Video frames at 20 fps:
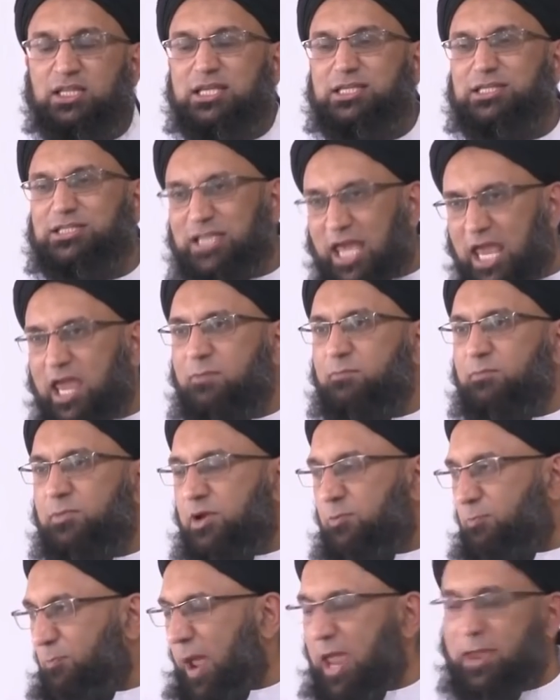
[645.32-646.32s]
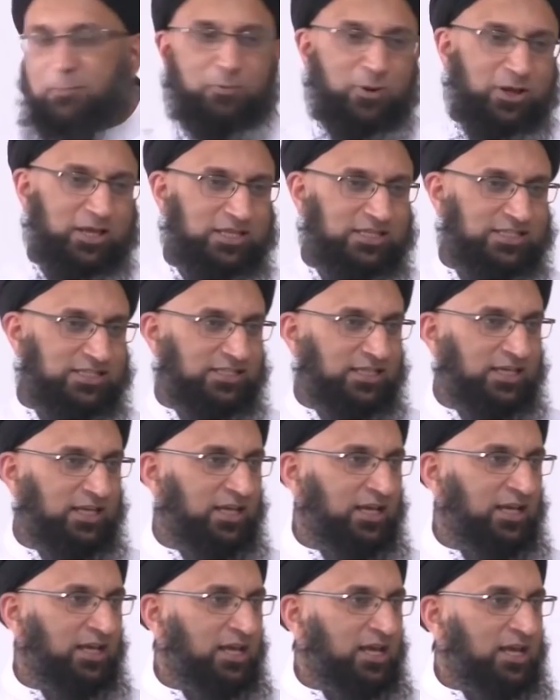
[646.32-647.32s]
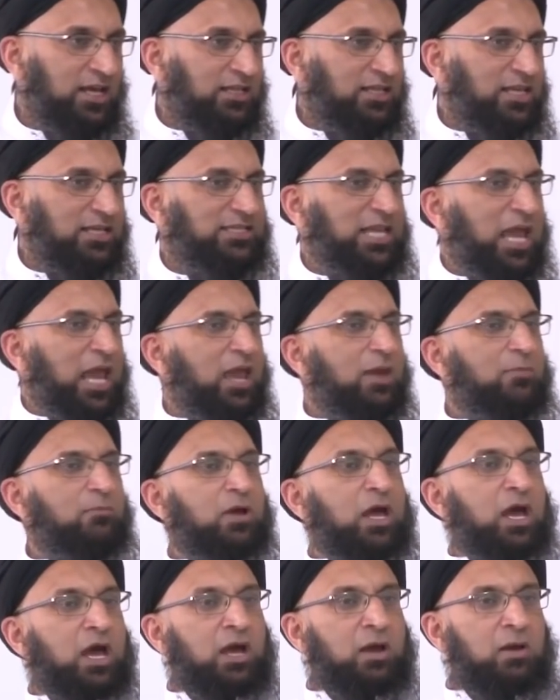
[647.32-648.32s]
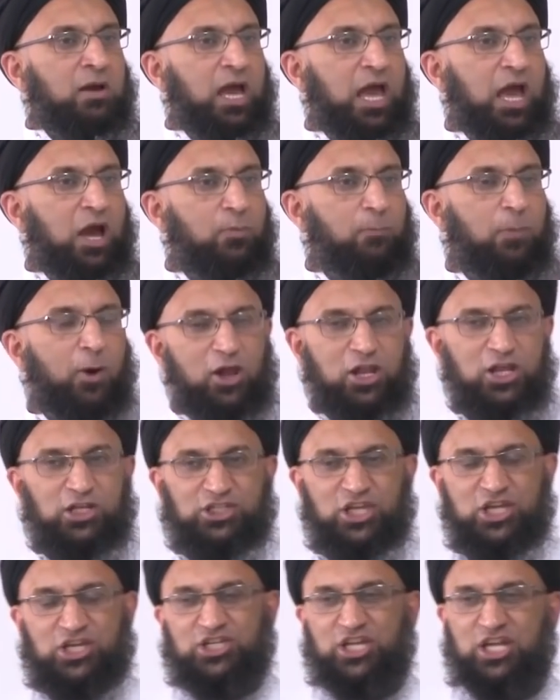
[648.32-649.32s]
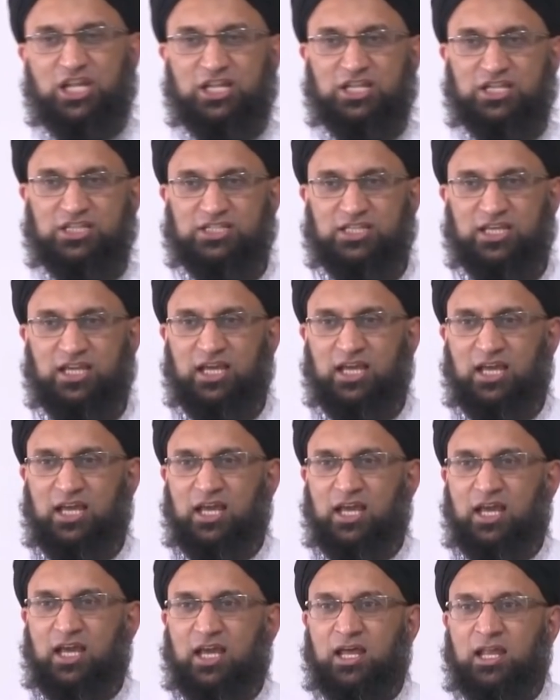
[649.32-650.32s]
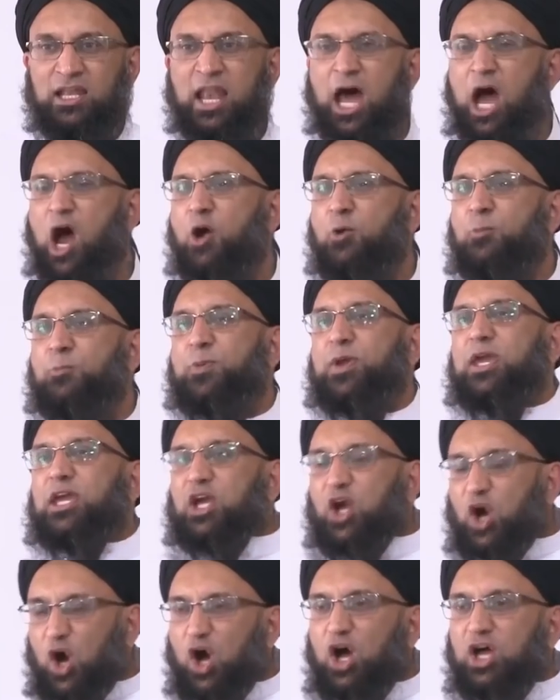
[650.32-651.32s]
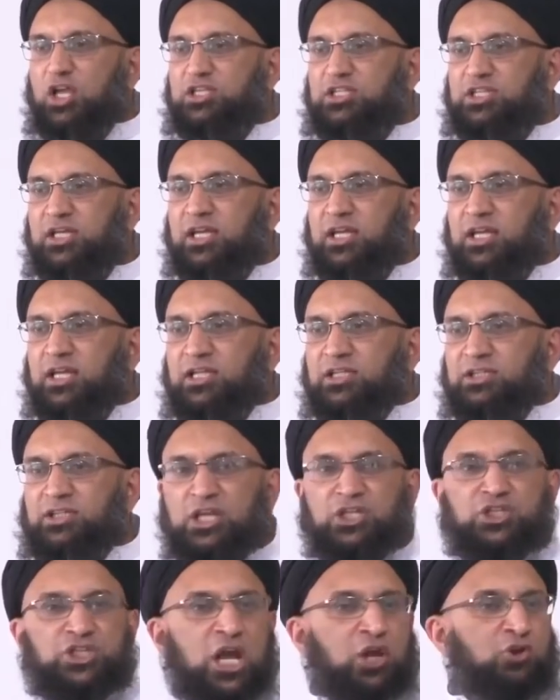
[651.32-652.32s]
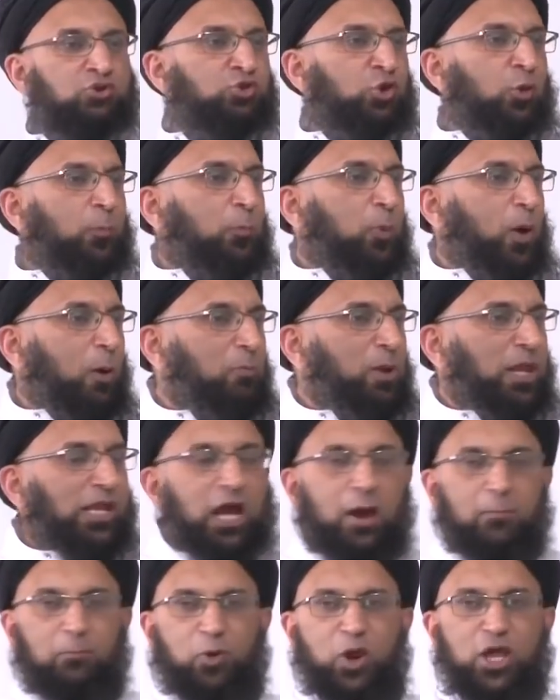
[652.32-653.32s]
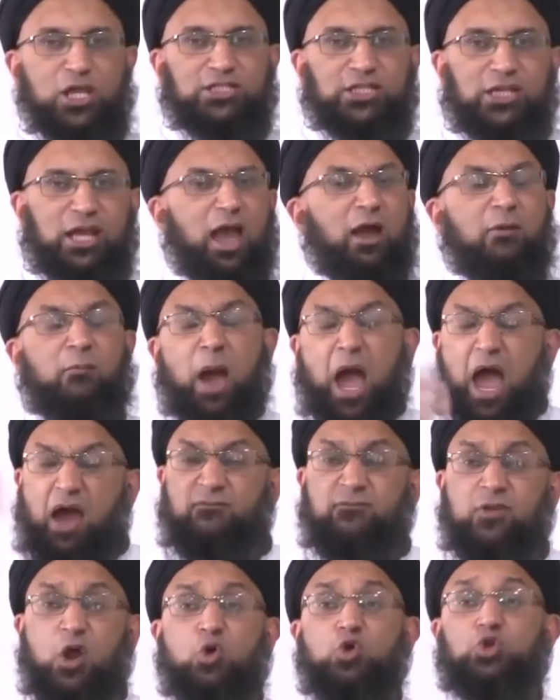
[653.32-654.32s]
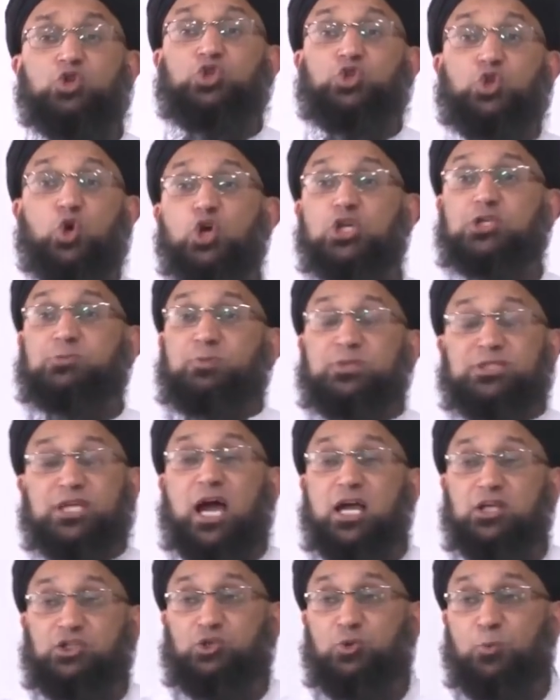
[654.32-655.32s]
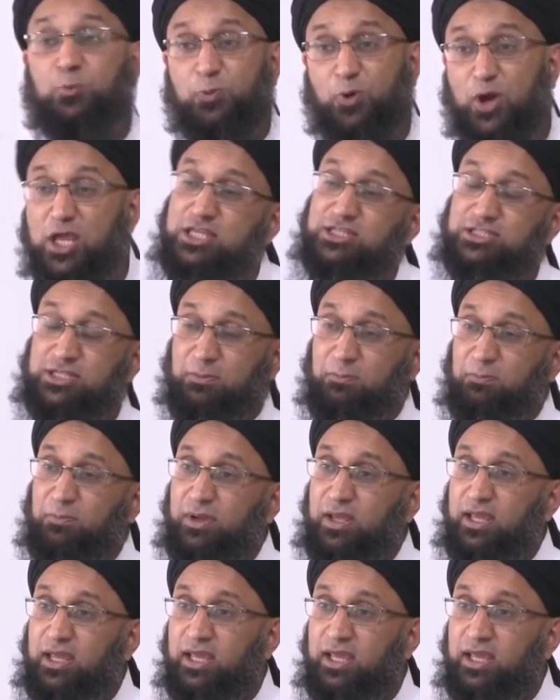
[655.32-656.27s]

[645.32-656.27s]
The same papers, the same politicians, now, because the general public are praising him, have no choice besides to praise him.